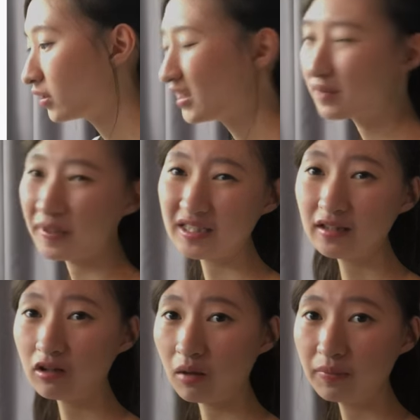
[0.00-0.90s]
is basically
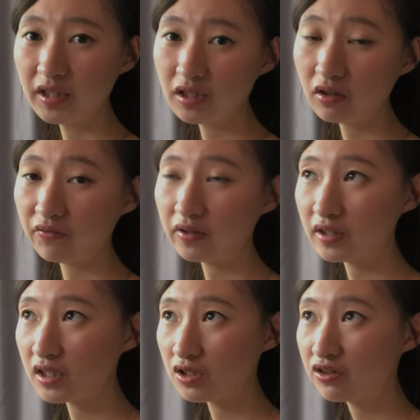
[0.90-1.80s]
a compilation of the
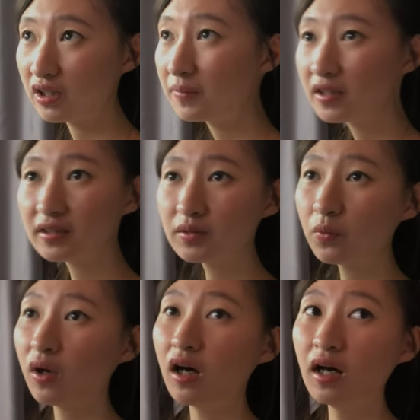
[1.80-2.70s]
essential reading, because
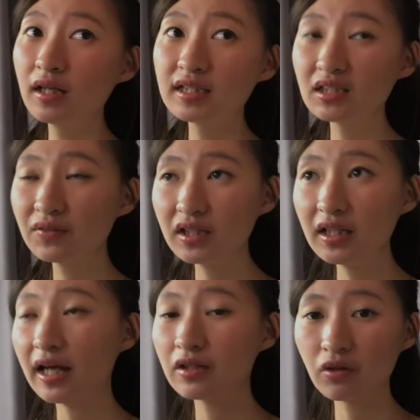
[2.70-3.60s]
what civil
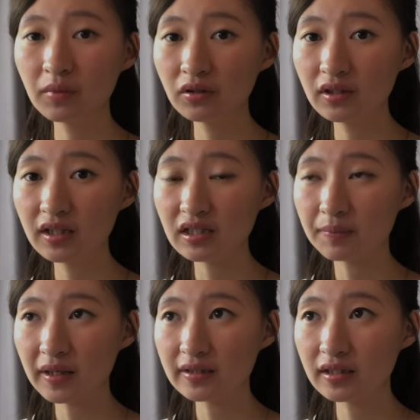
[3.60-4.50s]
lit and criminal lit is
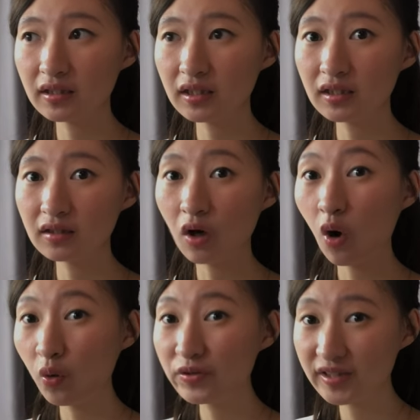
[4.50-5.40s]
basically the
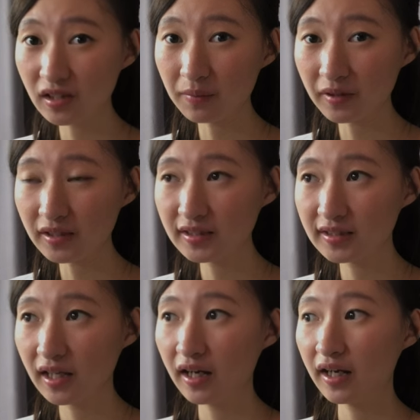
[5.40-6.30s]
whole
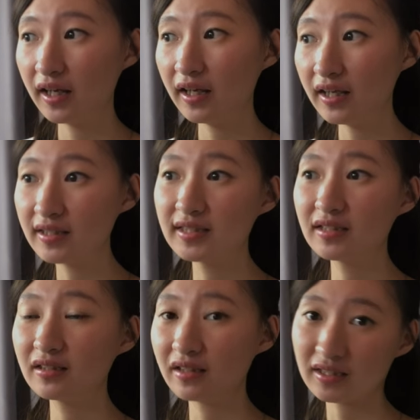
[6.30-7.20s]
syllabus
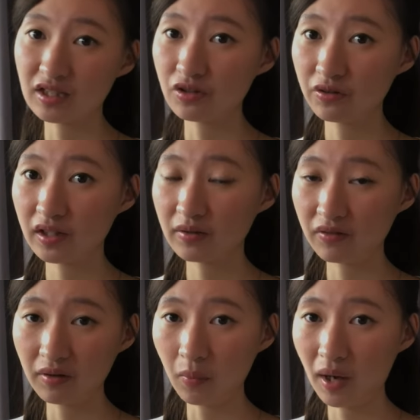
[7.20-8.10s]
is the essential reading
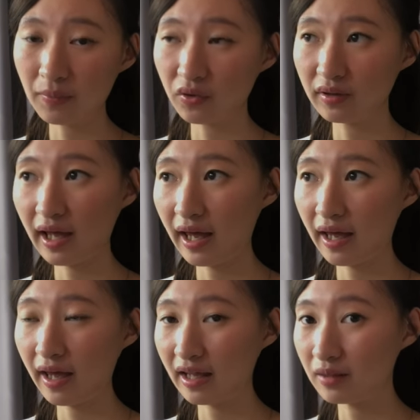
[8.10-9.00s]
from the white book
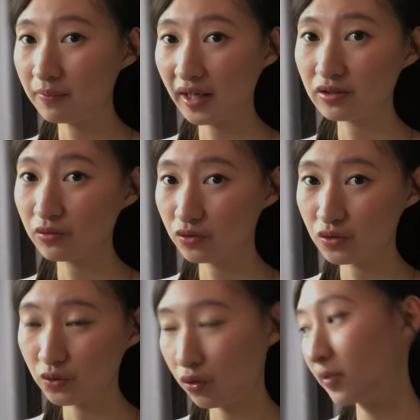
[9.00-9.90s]
and the Blackstone
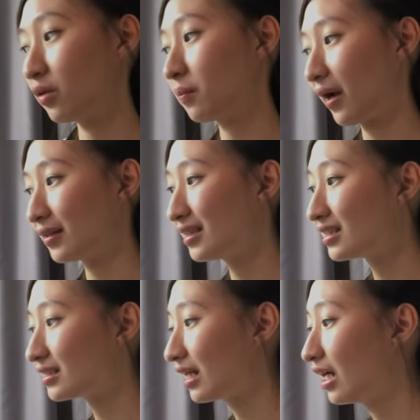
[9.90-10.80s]
criminal
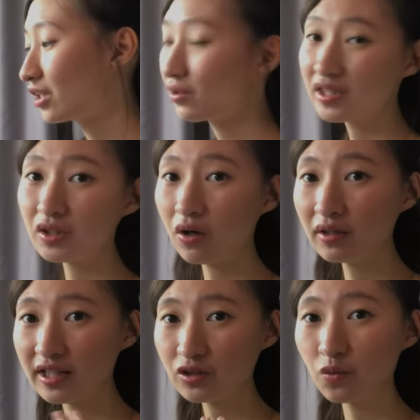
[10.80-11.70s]
practice. So as long
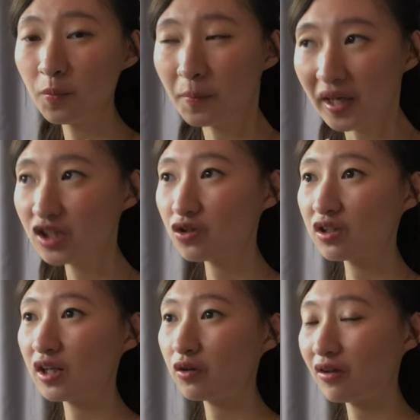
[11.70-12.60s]
as you make sure
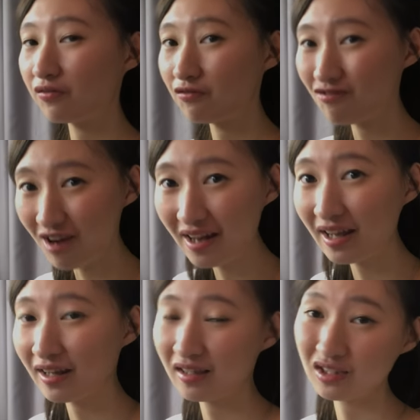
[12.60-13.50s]
that you have read
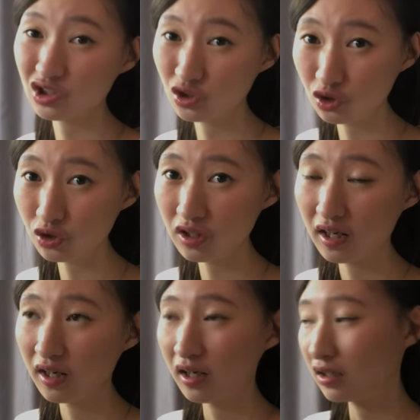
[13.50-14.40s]
and understood
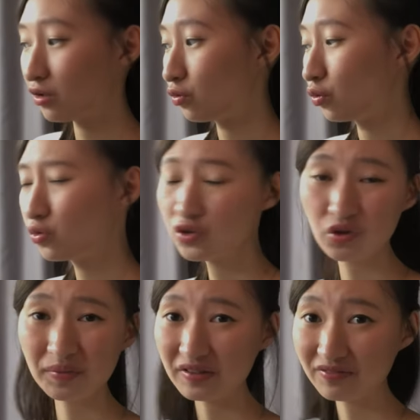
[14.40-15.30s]
the rules,
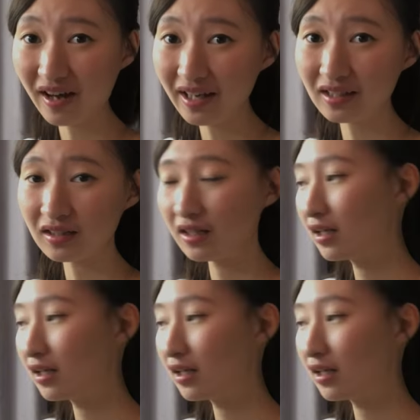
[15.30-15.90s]
you'll be fine.